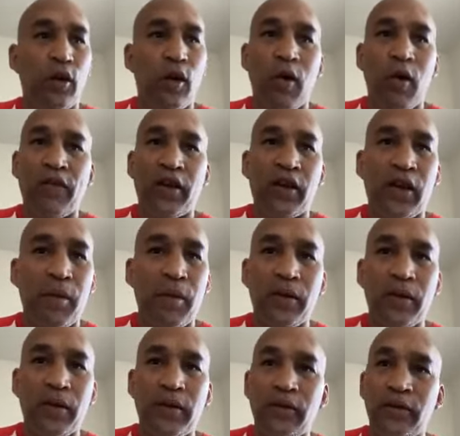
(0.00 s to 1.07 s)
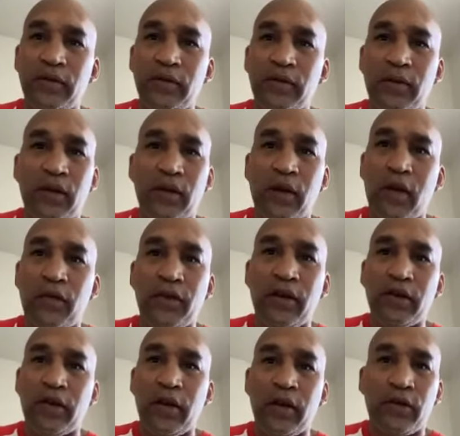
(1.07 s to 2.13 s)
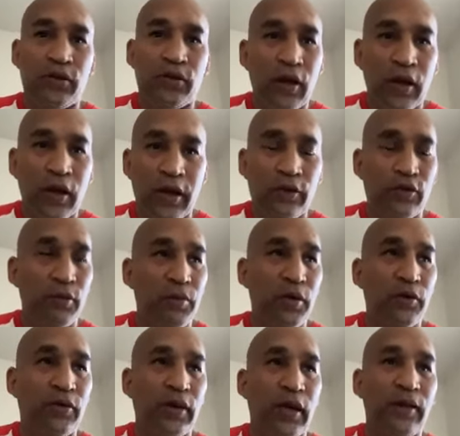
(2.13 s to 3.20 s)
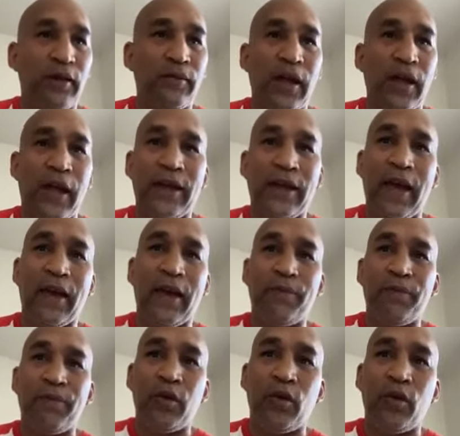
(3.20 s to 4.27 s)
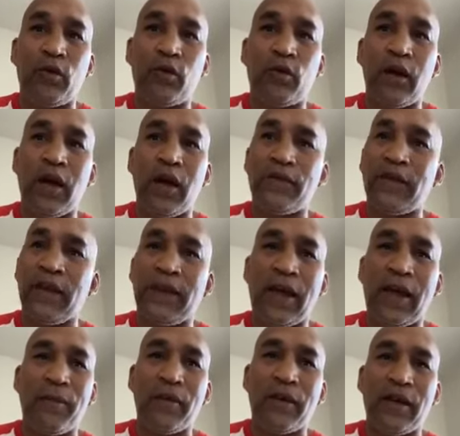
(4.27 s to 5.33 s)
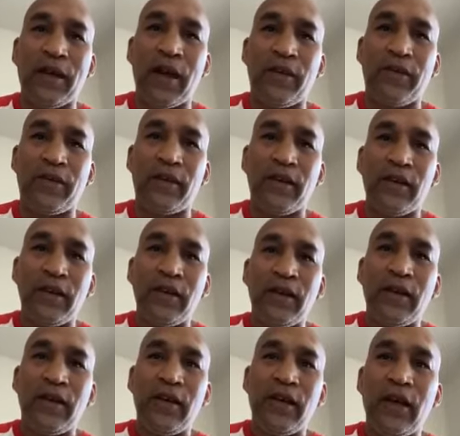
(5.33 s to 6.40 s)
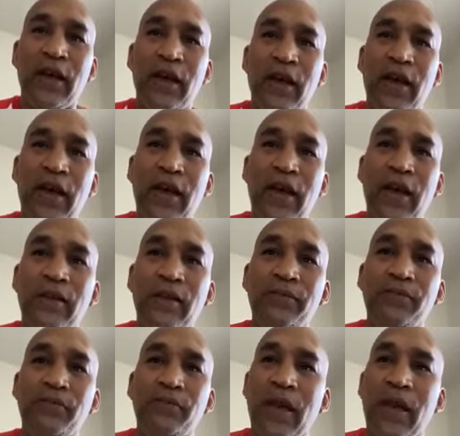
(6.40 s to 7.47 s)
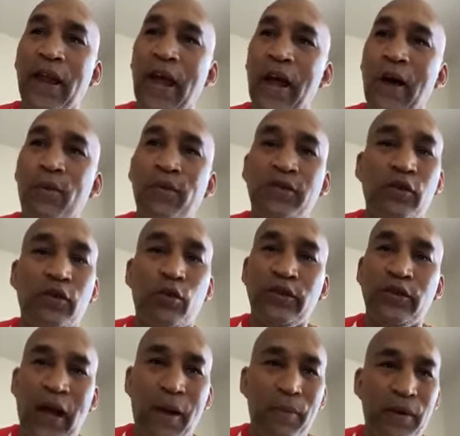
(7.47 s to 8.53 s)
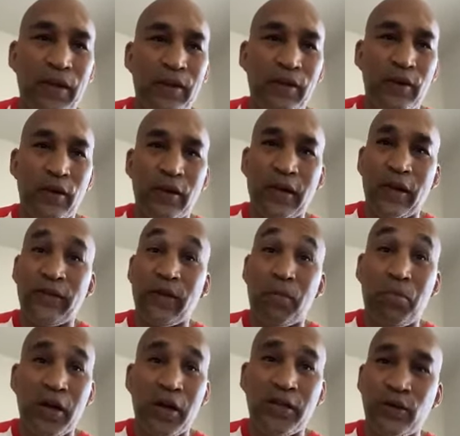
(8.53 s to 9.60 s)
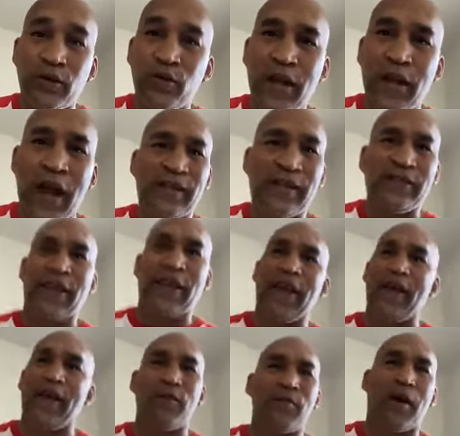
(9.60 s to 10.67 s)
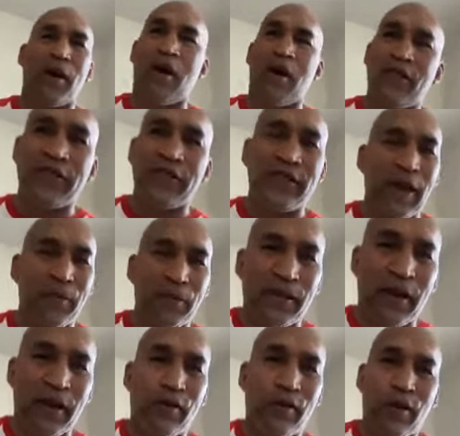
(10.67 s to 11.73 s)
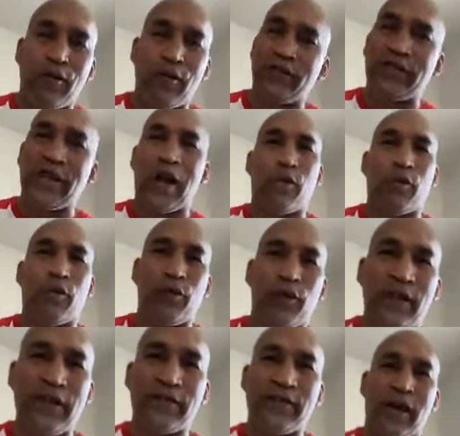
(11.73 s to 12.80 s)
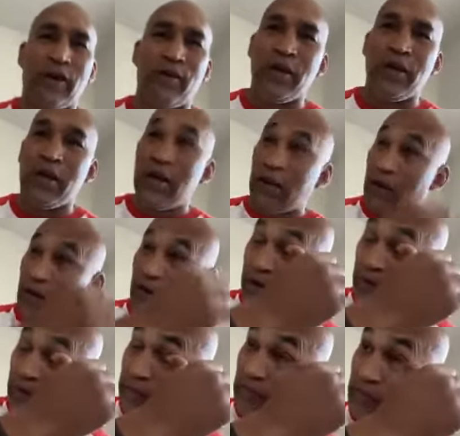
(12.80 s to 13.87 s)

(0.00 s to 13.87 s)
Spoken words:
overcoming all the attributes. And that night, you know, everything came together, and I was so dominant. You know, against a punch who knocked everybody, all the champions out, coach John Reeves out, Haseem